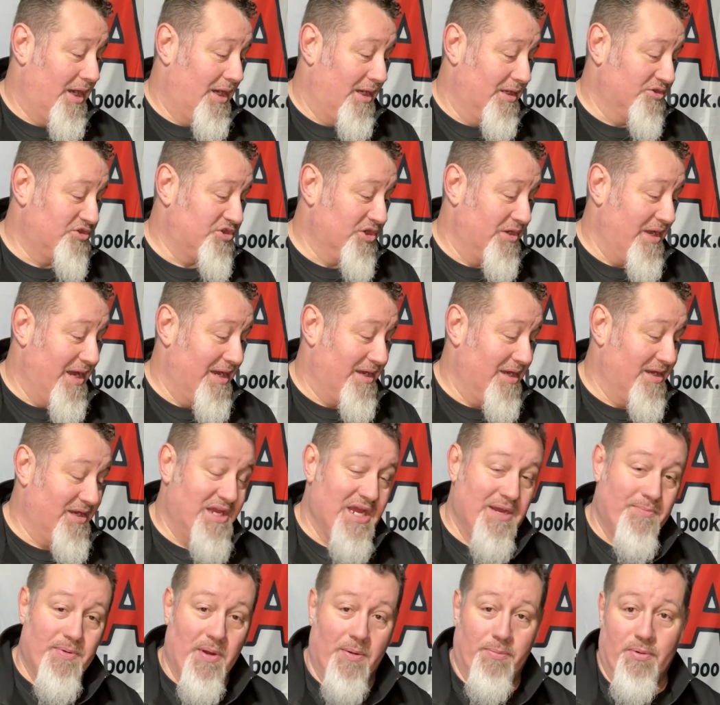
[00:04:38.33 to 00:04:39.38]
so they can
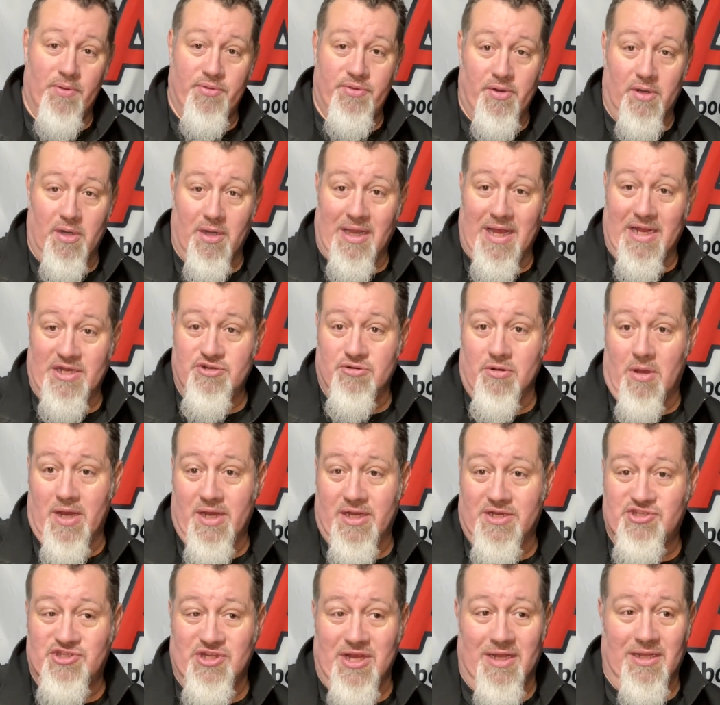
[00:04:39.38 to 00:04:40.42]
keep up with their
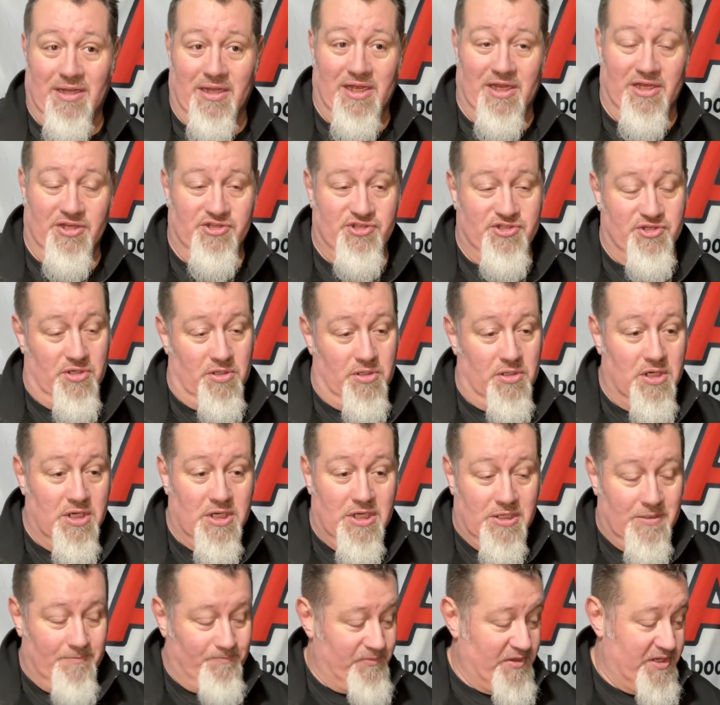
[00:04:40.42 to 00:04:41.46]
electronic set lists or
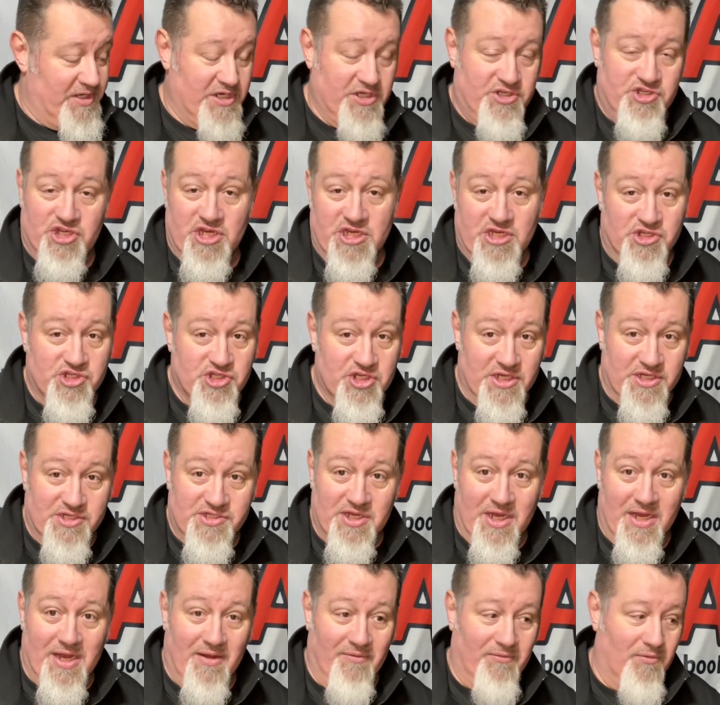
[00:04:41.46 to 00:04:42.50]
any cheat sheets
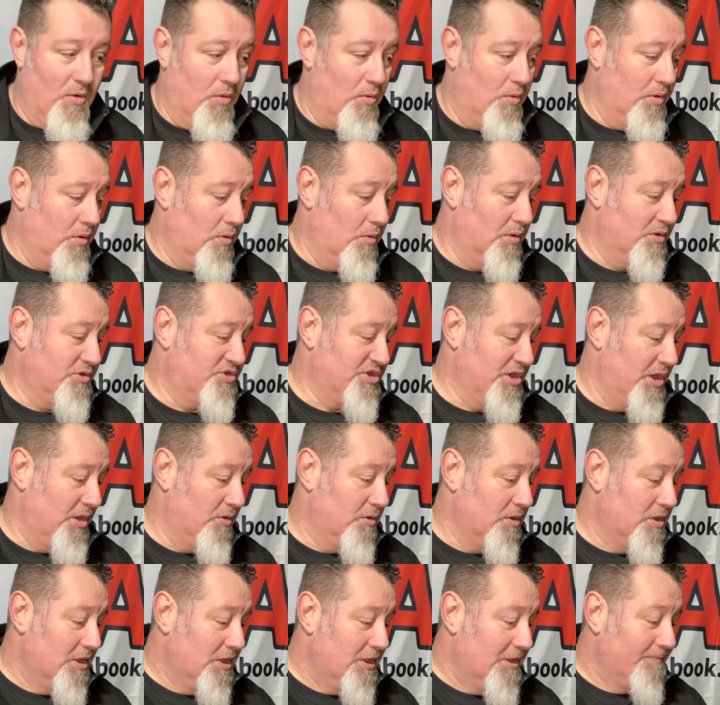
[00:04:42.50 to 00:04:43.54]
they have going on. So
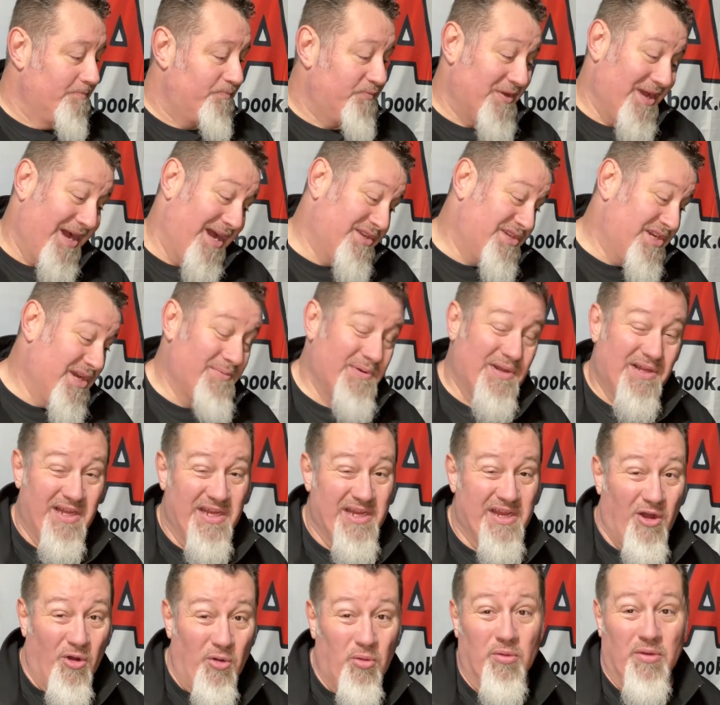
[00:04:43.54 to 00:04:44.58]
I
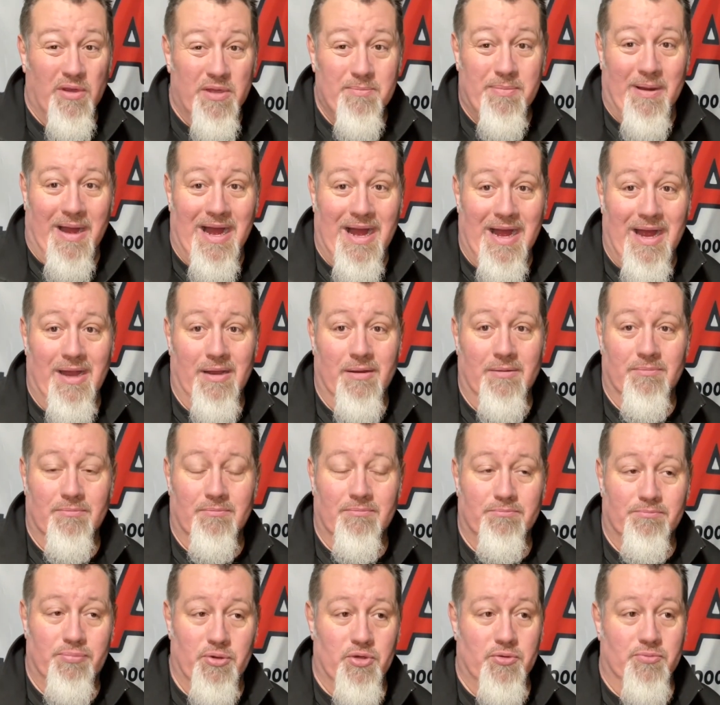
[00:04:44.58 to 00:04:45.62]
typically only buy
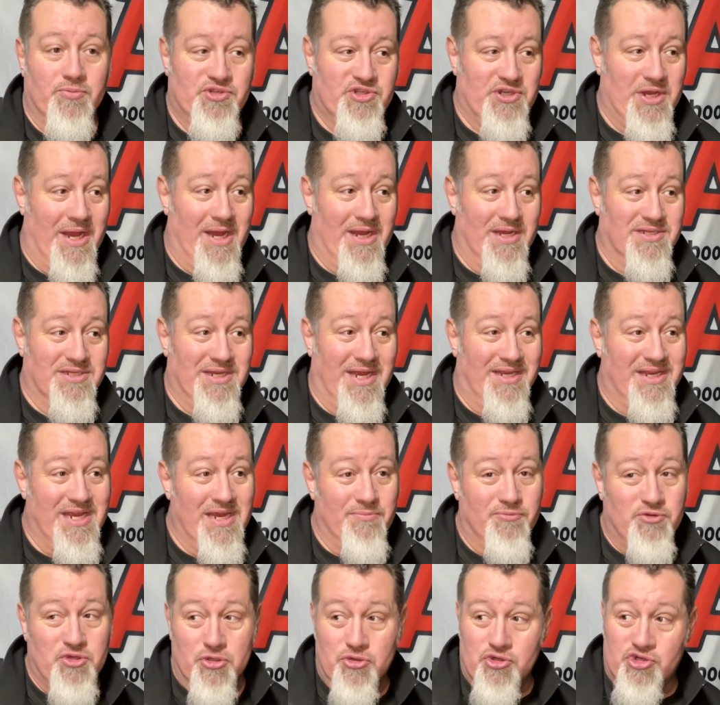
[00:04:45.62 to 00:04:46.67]
boom stands. I
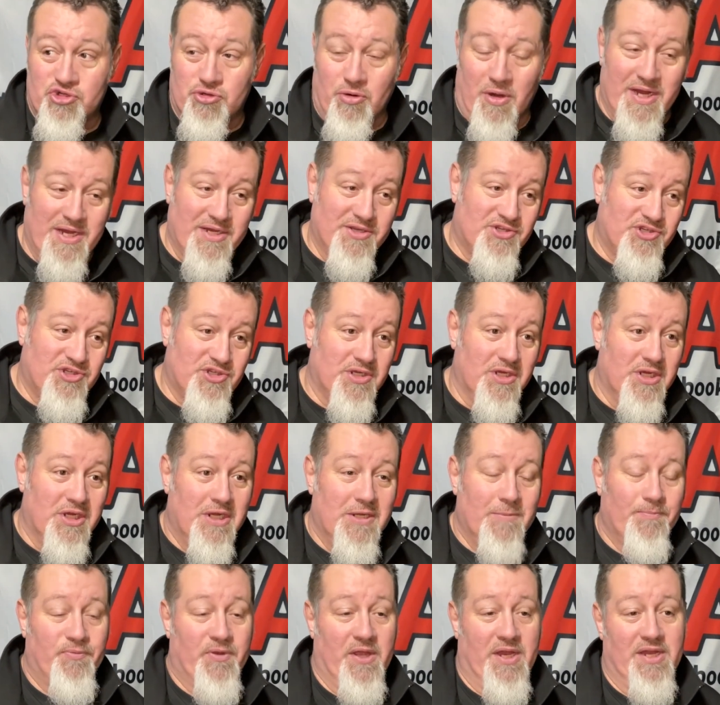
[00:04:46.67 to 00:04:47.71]
keep 2 straights
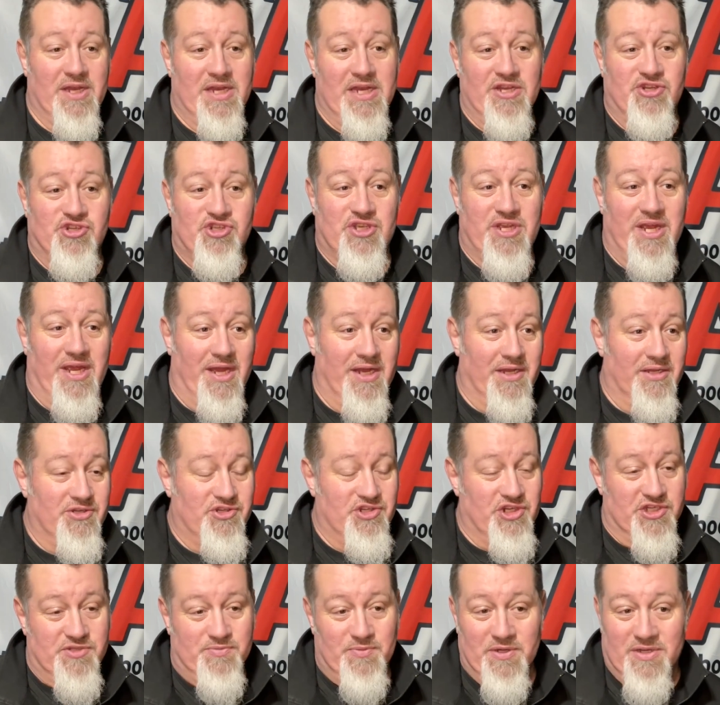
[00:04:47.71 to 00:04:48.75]
in each kit
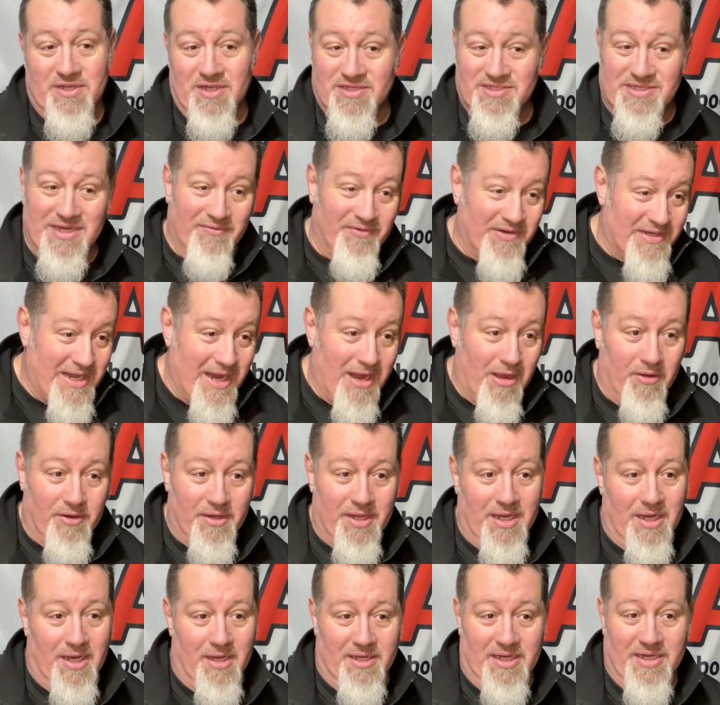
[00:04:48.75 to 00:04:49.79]
just because every now and
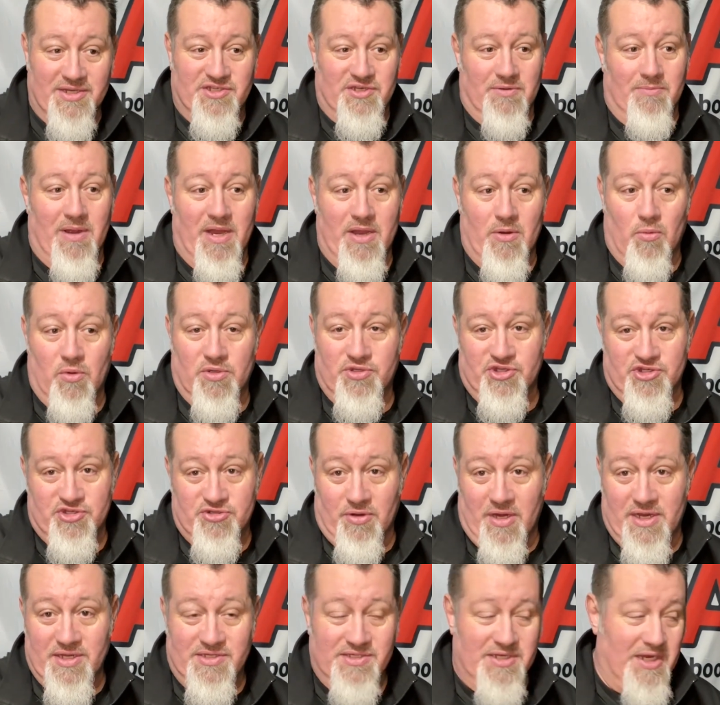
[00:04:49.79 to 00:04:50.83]
then I get somebody who wants a
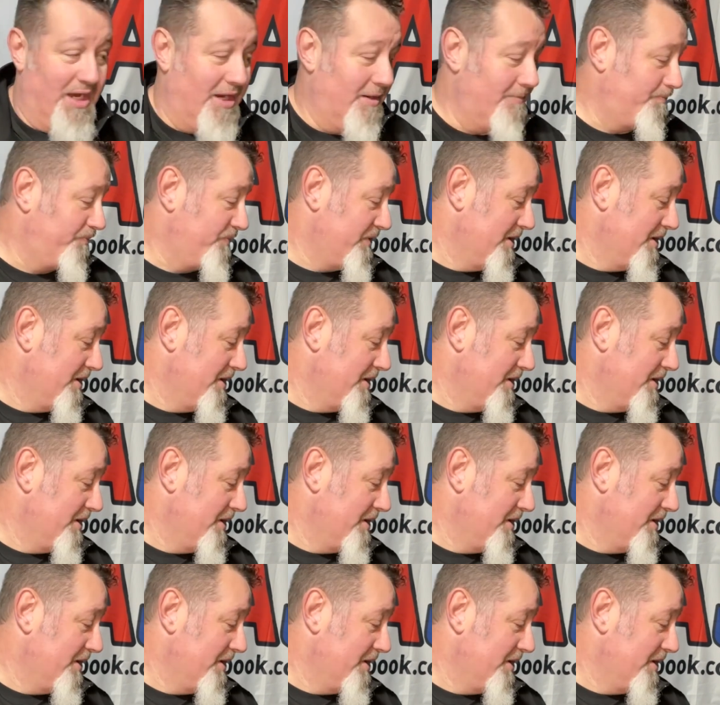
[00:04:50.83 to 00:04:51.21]
straight stand.